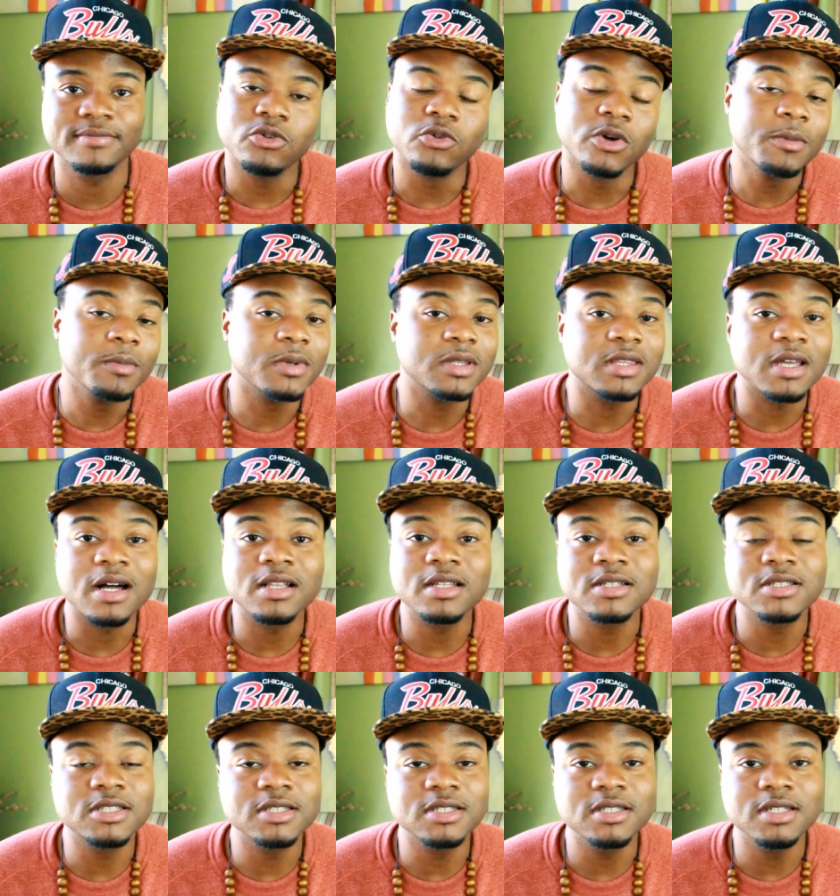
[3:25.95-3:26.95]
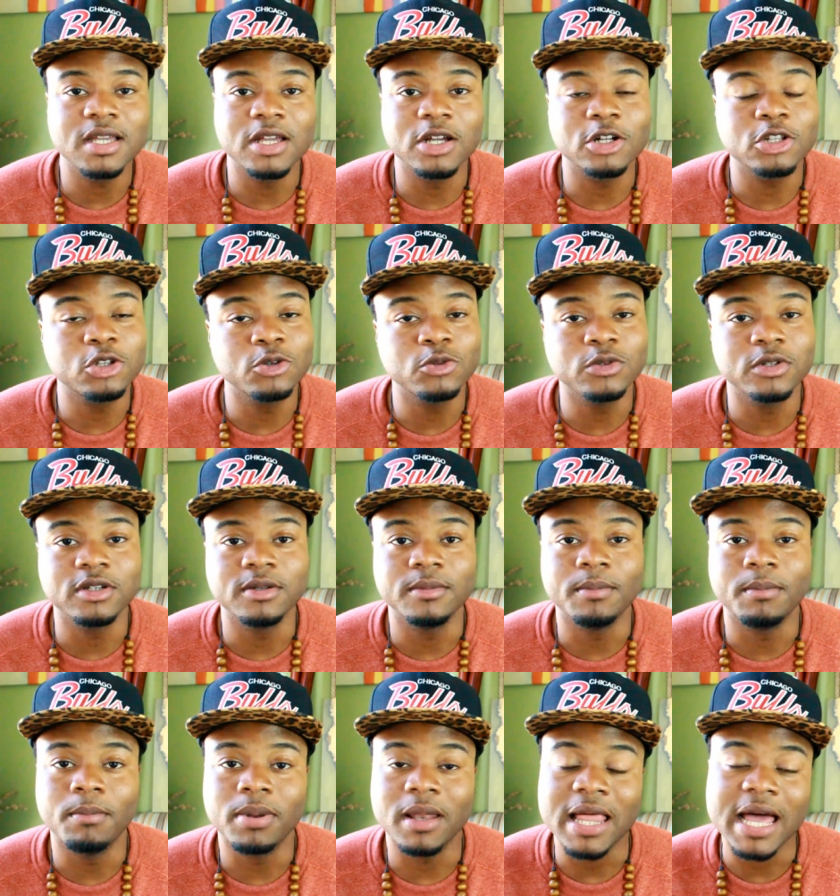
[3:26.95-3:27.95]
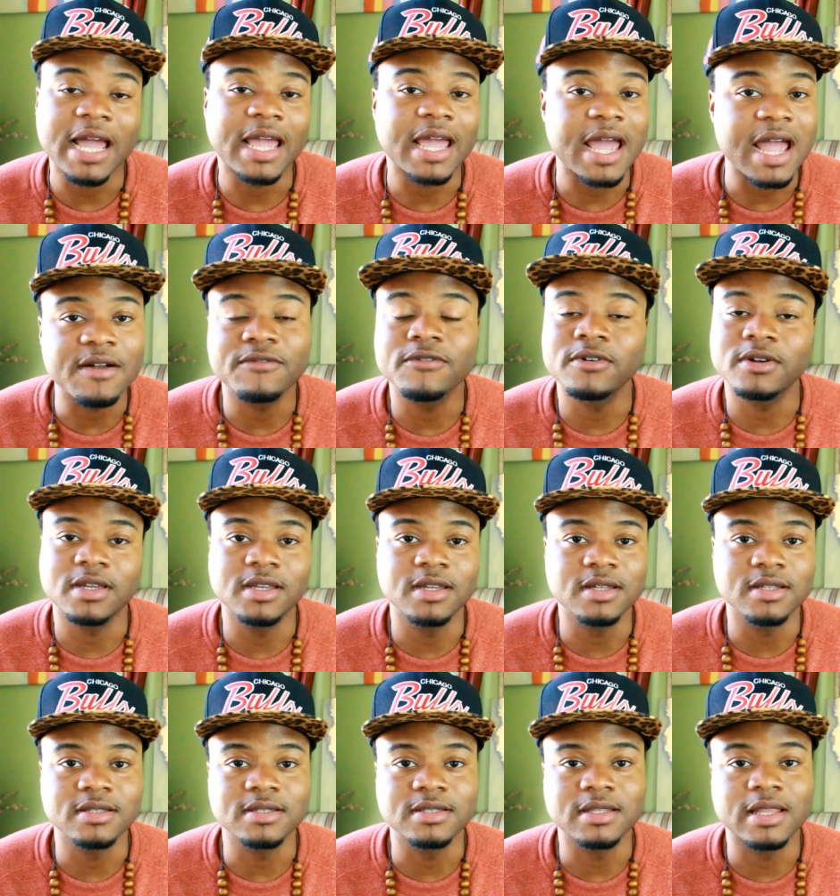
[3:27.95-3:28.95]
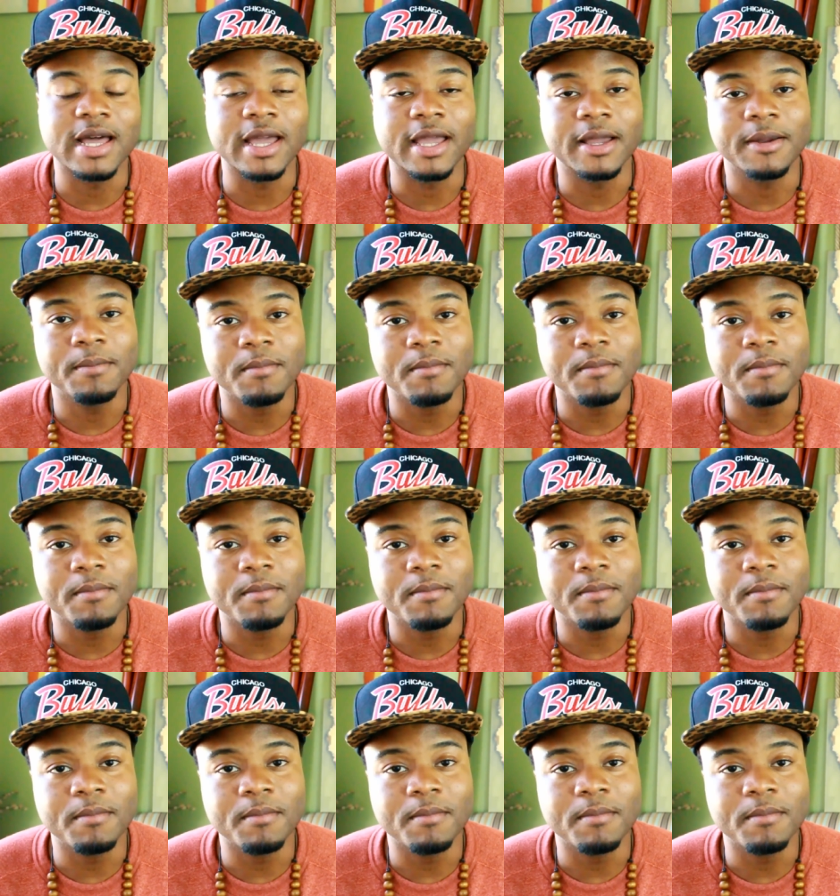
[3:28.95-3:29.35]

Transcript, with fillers: Greek mythology included black Africans like